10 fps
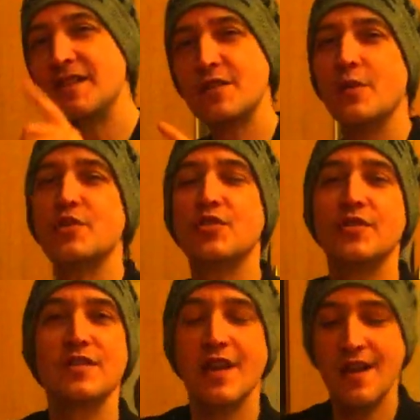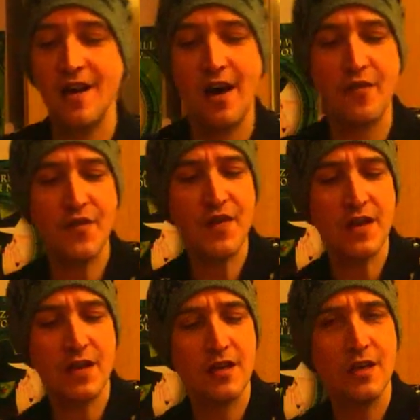these questions. I
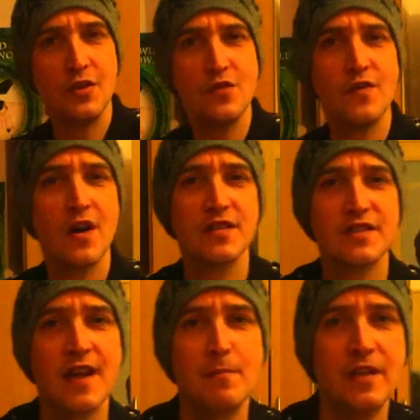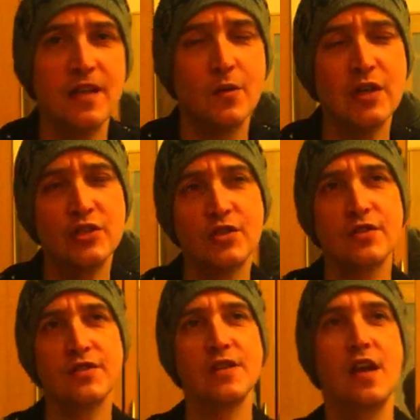think you've asked that many
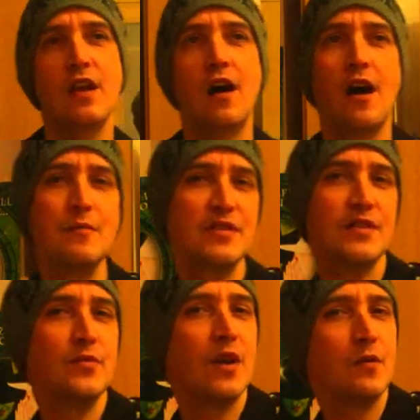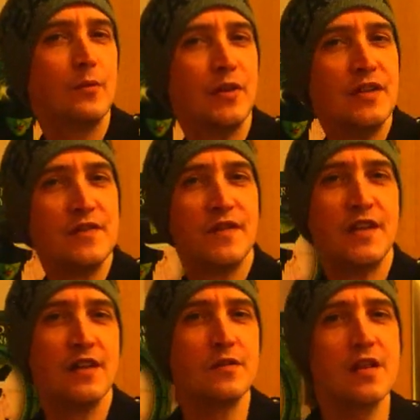questions. I'm still going with these
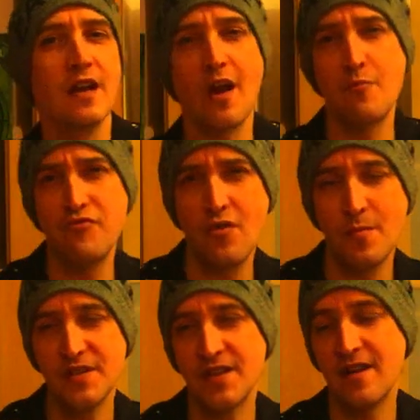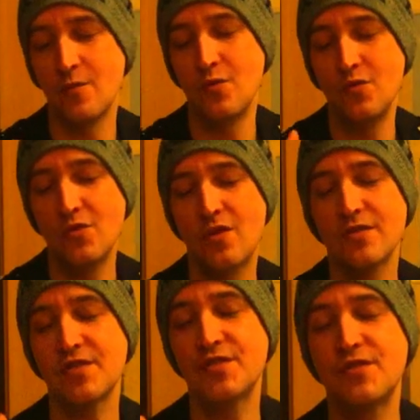videos. Like I promised, I will
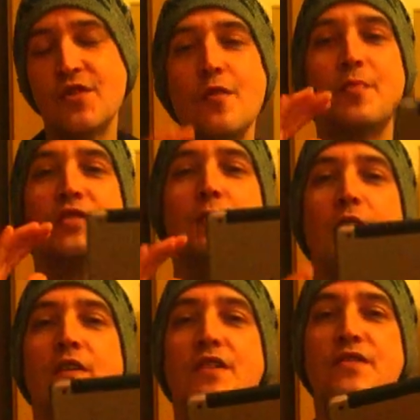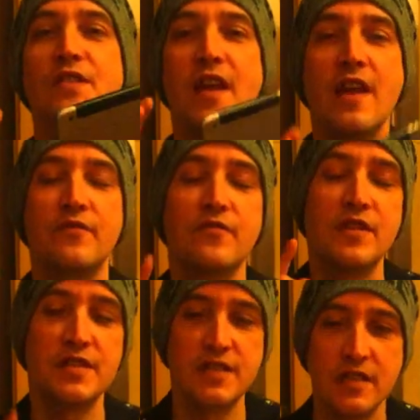not stop until I've answered
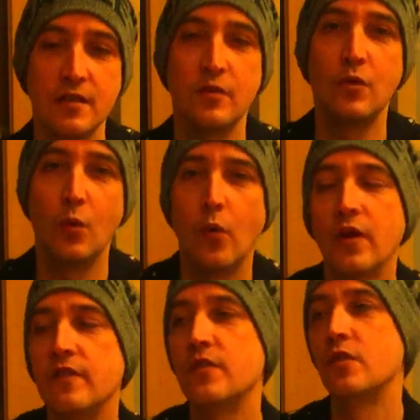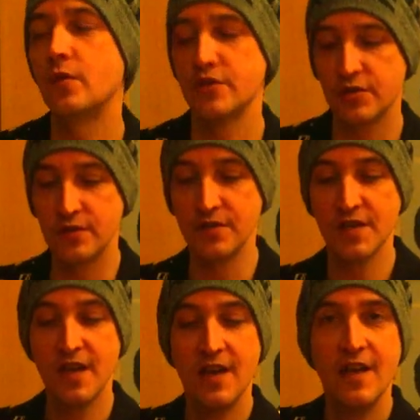every single one of your
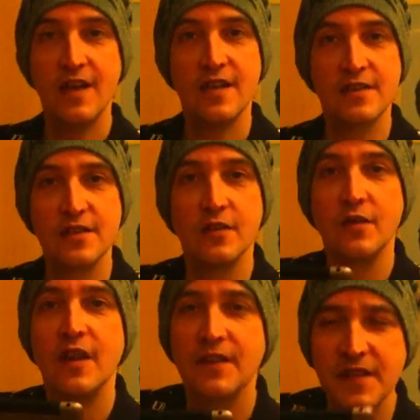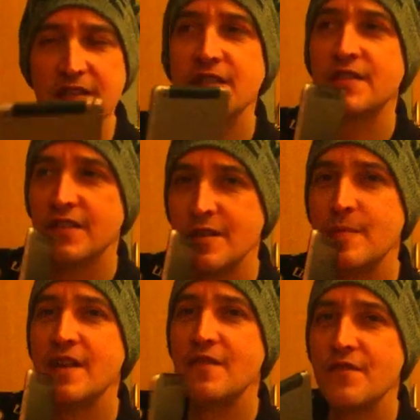questions. So this is going
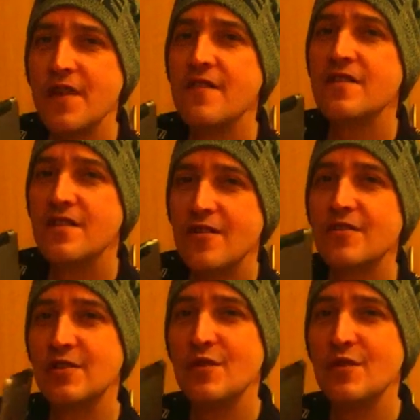to be a very long